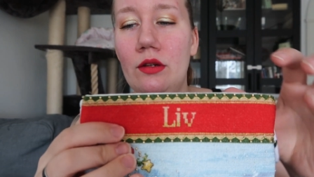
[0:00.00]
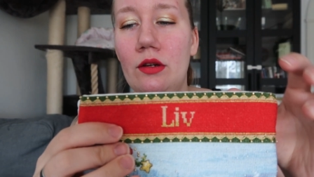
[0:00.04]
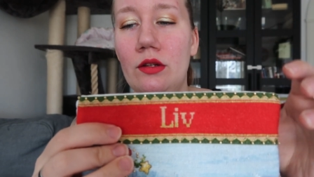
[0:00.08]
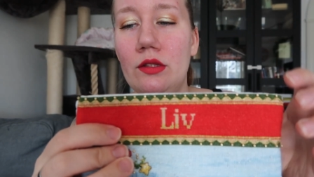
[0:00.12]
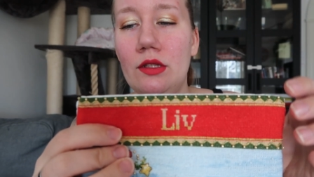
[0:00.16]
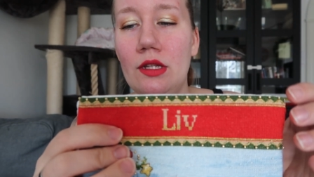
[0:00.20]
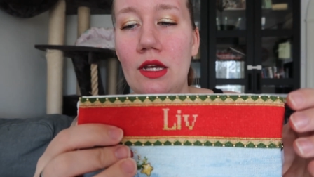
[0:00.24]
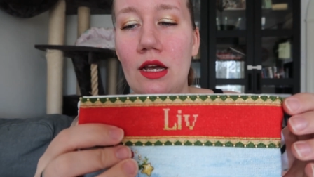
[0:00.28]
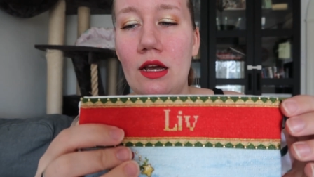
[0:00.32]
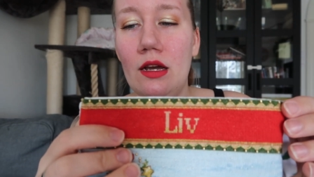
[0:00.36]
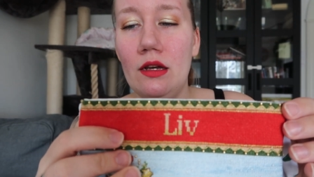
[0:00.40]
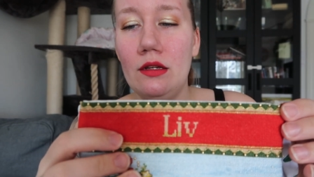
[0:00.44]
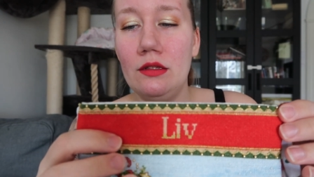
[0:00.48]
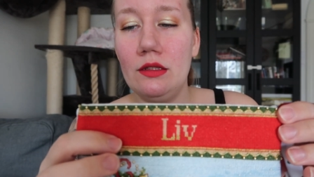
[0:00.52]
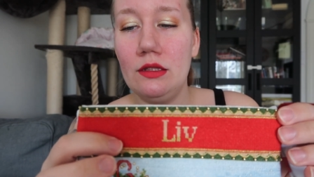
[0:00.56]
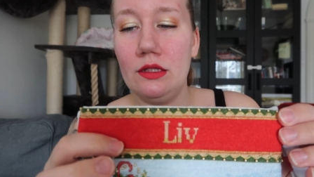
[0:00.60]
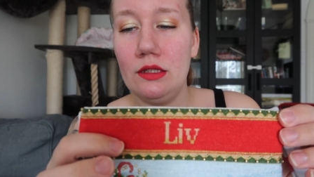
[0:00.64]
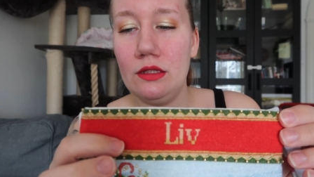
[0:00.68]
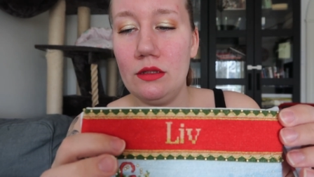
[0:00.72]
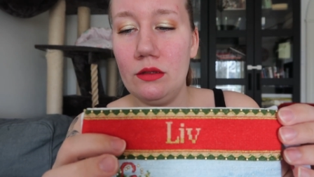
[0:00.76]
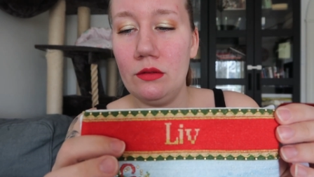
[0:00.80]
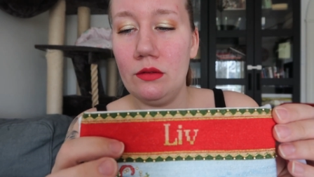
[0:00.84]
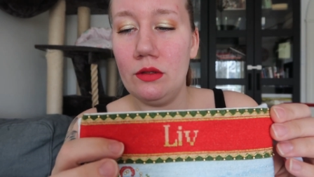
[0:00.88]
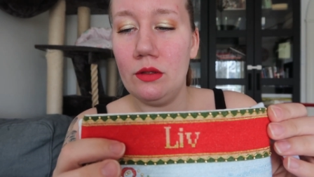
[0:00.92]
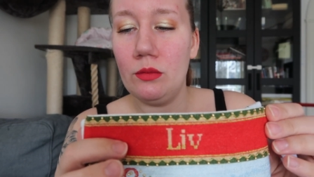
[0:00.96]
On the,
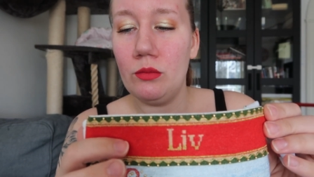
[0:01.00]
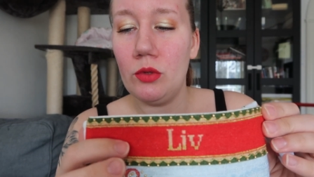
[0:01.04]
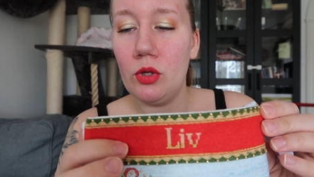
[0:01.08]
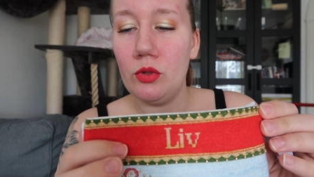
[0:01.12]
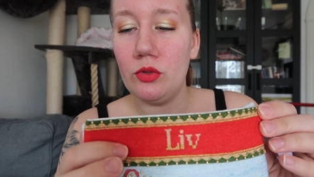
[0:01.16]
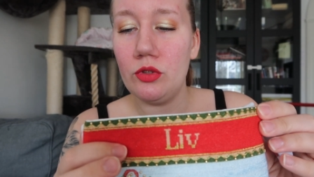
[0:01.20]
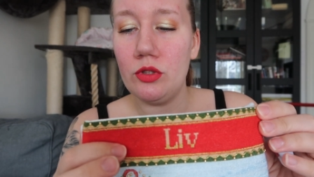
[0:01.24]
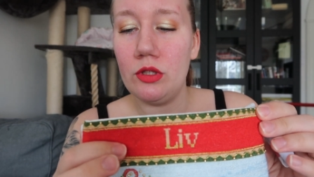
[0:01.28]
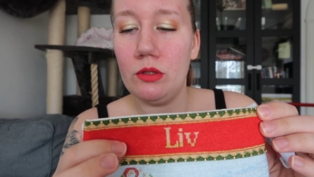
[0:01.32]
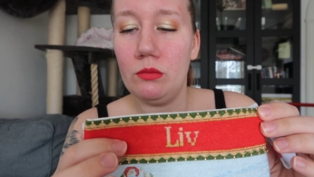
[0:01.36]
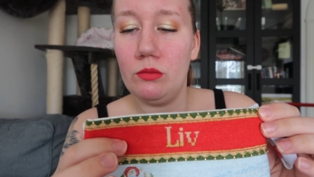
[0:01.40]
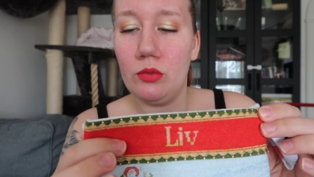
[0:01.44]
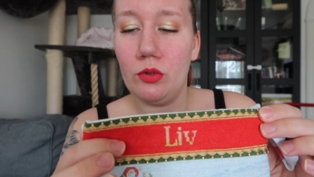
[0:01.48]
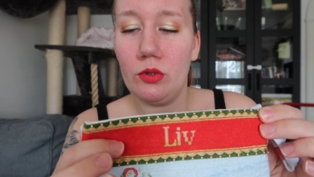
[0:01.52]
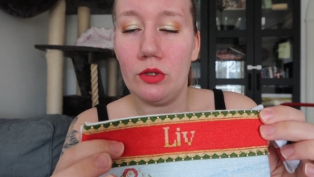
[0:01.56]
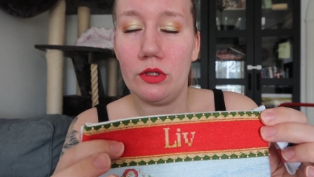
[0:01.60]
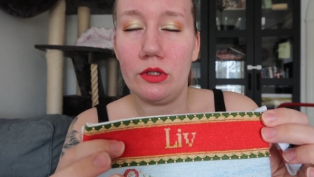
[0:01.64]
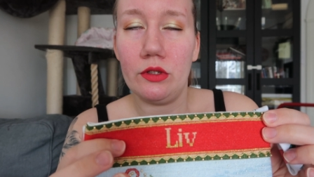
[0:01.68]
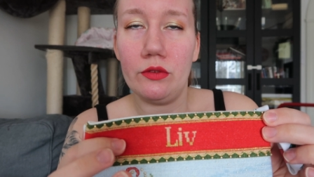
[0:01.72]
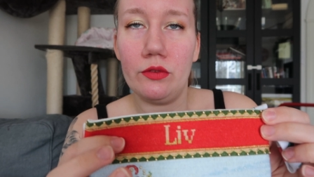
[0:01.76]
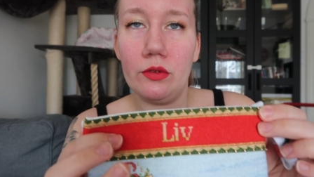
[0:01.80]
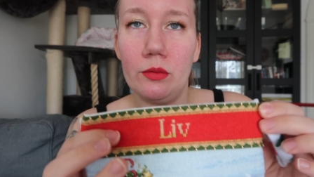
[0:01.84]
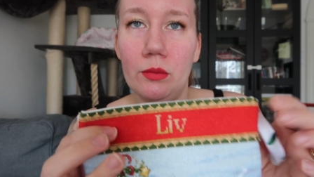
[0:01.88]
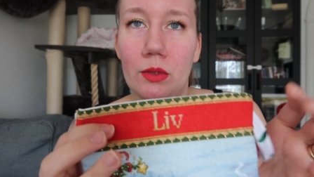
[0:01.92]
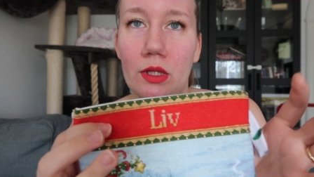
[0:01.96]
the most
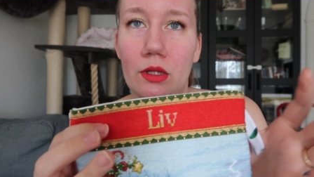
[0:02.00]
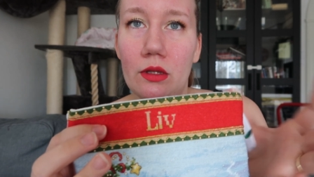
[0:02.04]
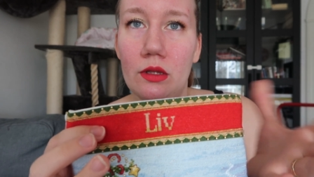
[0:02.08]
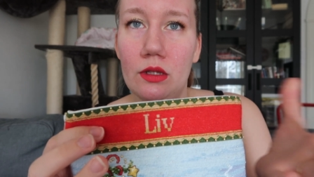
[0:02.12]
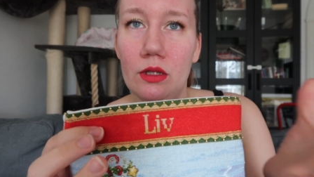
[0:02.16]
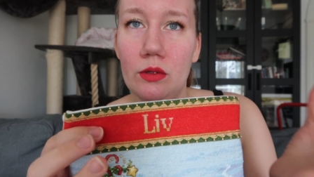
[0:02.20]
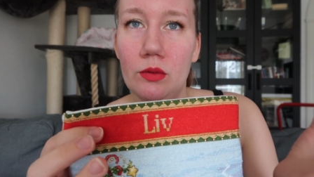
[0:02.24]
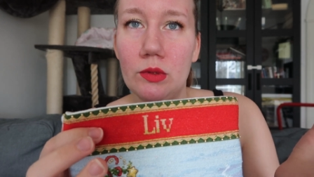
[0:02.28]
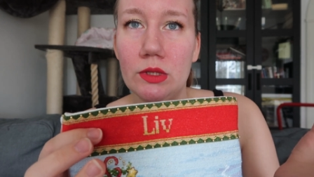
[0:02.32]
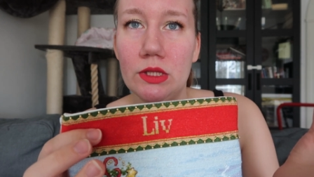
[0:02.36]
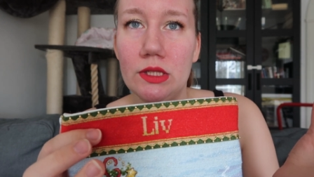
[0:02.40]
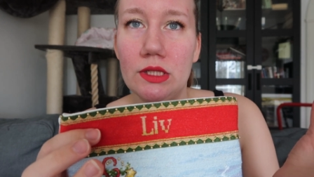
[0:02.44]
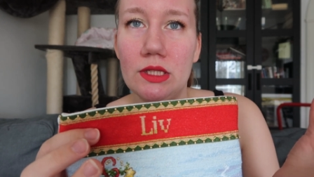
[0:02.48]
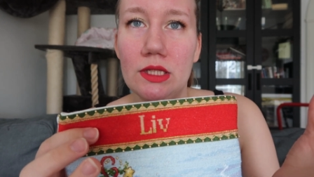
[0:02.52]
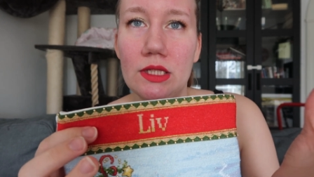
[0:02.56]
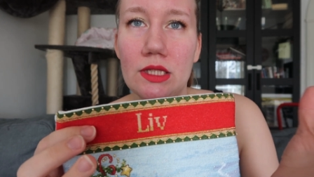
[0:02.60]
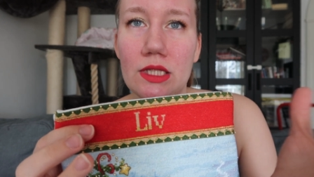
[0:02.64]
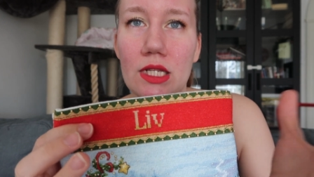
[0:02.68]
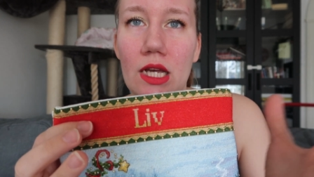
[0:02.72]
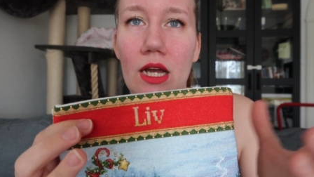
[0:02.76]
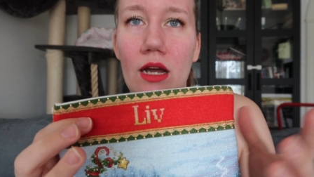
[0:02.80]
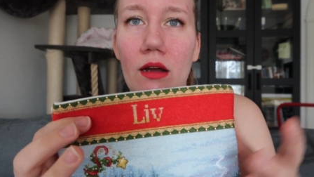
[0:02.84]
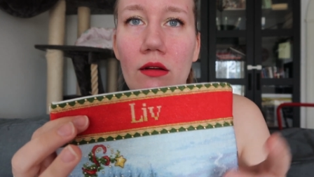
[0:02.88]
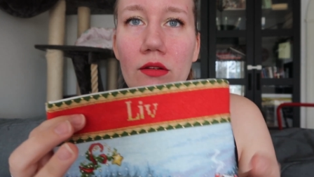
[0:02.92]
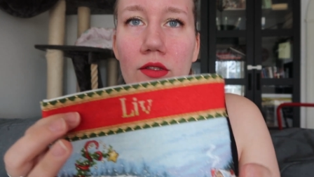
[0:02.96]
important for me was
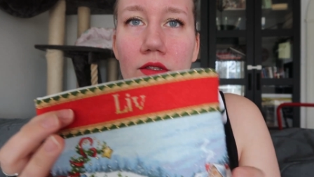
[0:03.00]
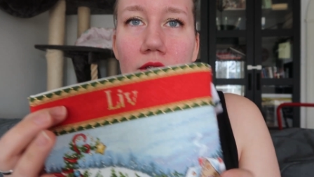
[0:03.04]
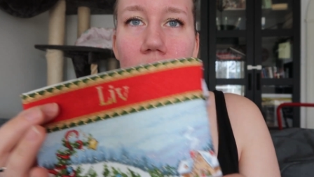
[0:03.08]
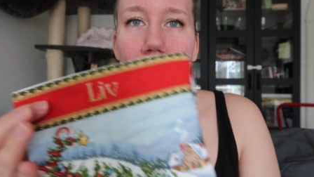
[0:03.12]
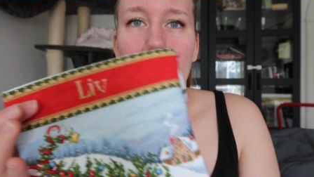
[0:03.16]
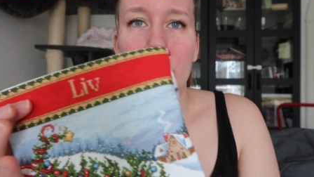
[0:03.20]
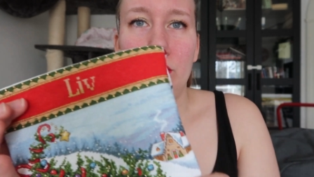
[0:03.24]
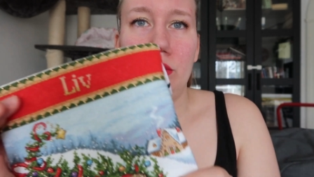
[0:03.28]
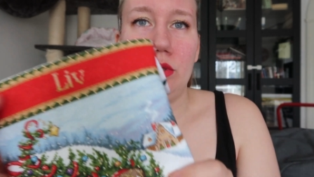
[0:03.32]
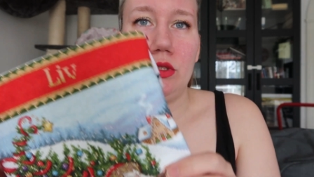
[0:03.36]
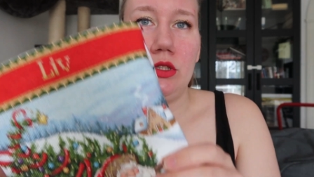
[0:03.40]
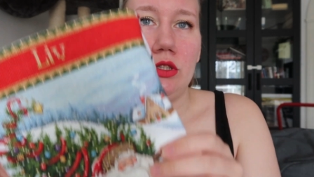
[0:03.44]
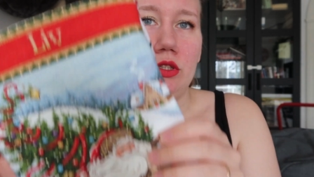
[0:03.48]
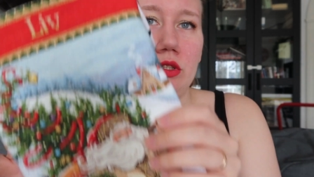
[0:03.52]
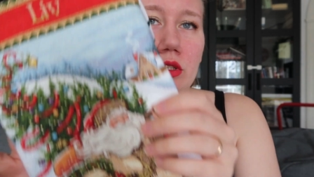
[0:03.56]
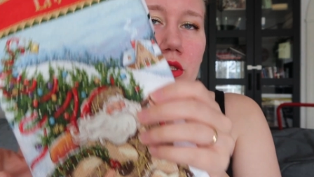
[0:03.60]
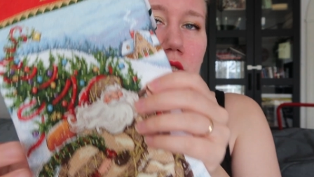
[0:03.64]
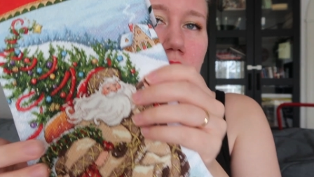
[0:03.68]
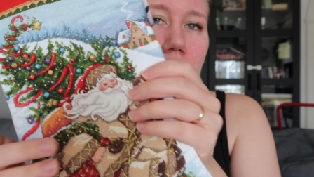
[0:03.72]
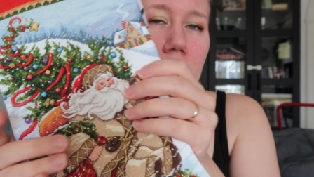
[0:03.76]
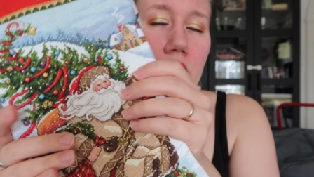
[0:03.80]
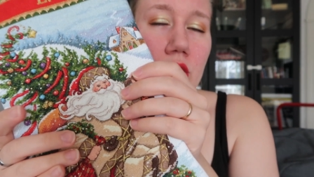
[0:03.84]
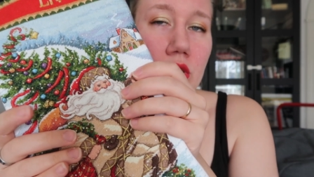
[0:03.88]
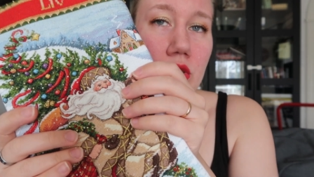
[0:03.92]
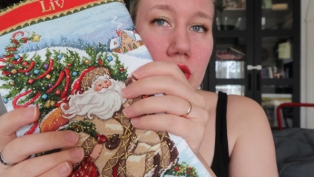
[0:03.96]
the outside will look
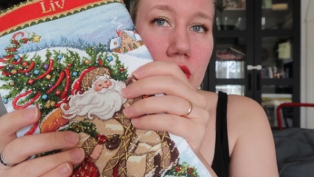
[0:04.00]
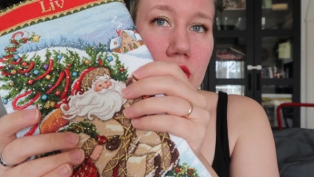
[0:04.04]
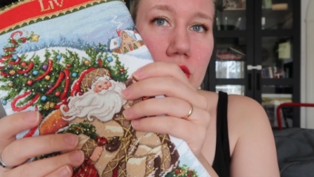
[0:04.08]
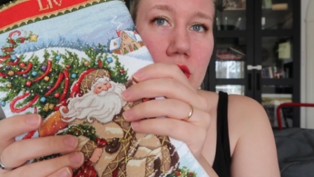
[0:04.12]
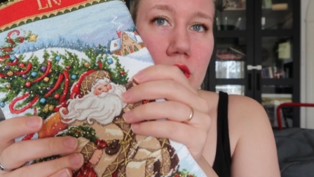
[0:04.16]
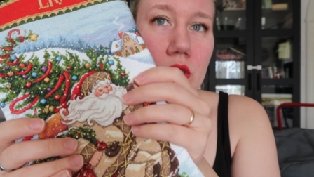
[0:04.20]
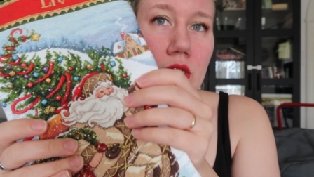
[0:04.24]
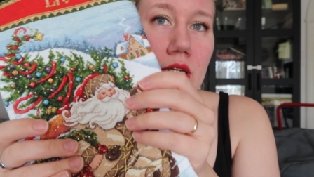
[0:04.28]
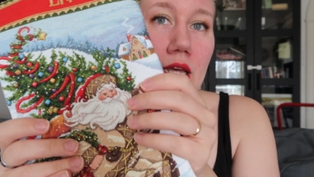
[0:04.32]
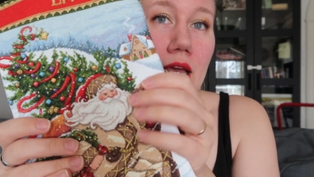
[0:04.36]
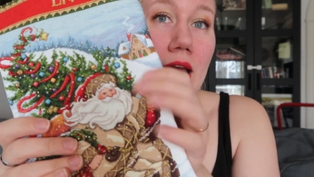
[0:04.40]
good,